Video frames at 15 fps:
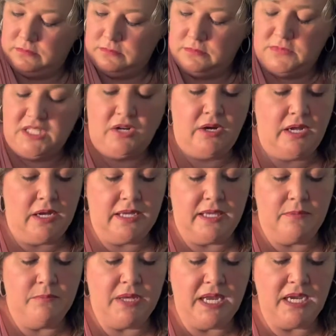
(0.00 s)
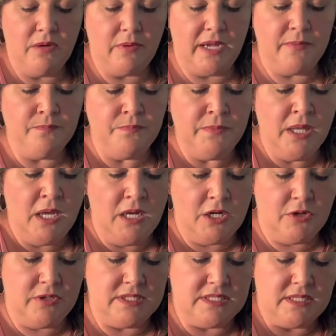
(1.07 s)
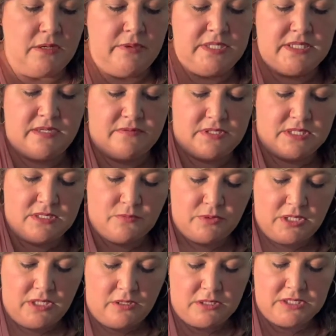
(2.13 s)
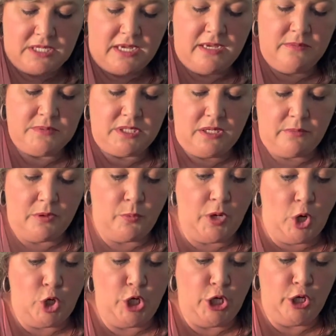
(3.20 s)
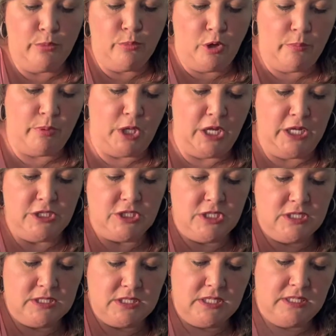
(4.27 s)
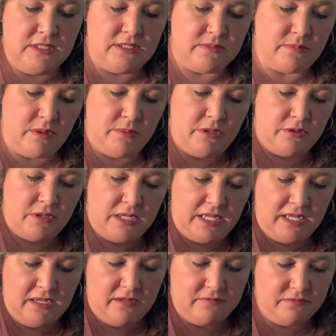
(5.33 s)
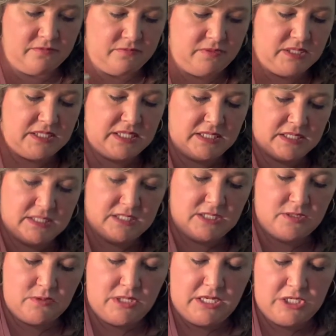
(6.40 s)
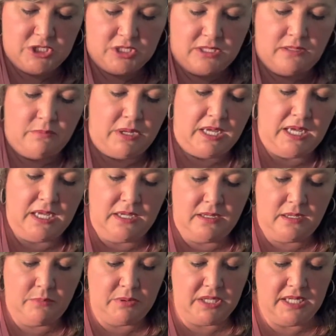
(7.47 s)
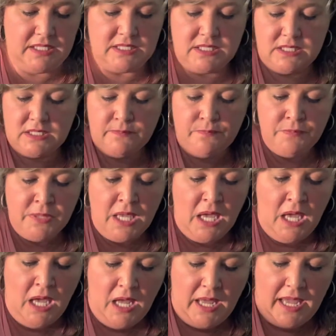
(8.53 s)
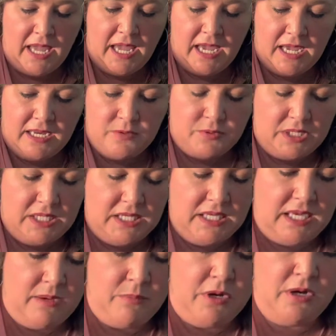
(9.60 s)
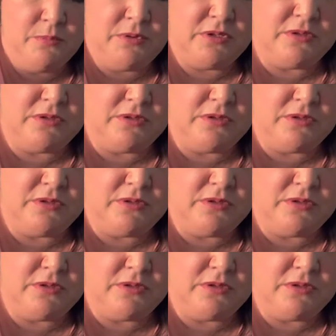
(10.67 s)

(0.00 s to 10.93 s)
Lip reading: teriyaki. But anyway, Chris always gives us a really hard time talking about we don't need any more appliances because my mother and I have the tendency to occasionally buy appliances. And when he came home with a